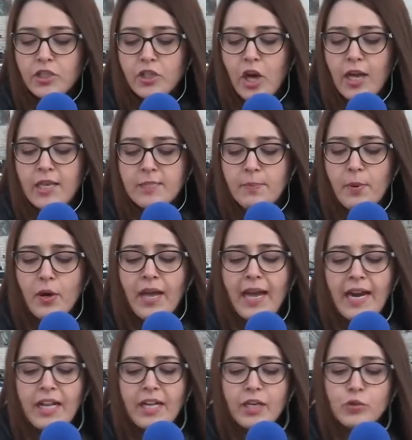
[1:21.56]
So I spoke
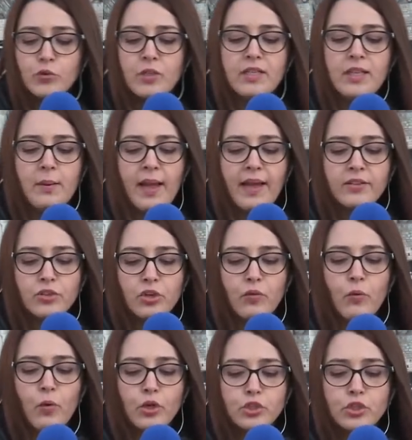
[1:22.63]
earlier to the director
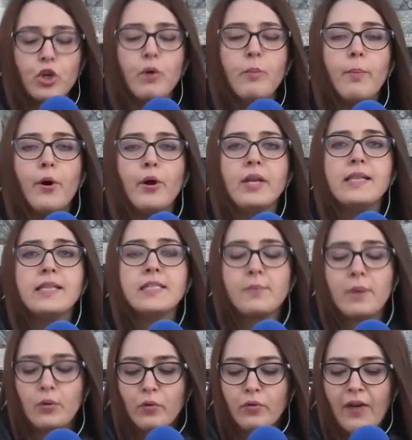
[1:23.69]
of watch components
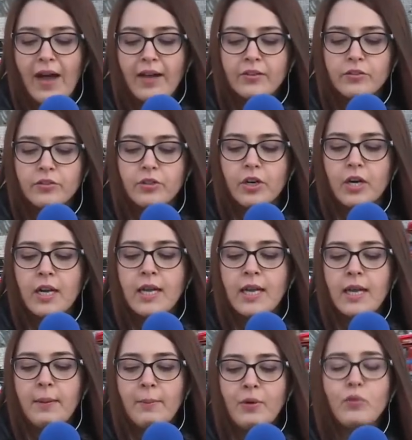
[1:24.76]
manufacturer
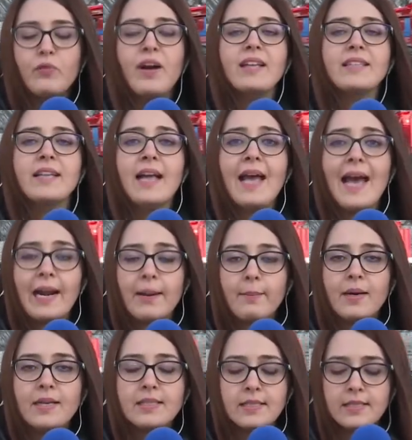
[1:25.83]

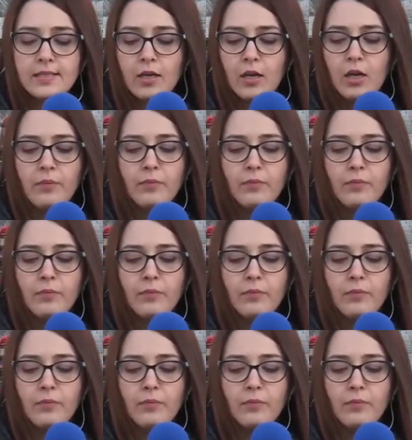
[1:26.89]
Airbus,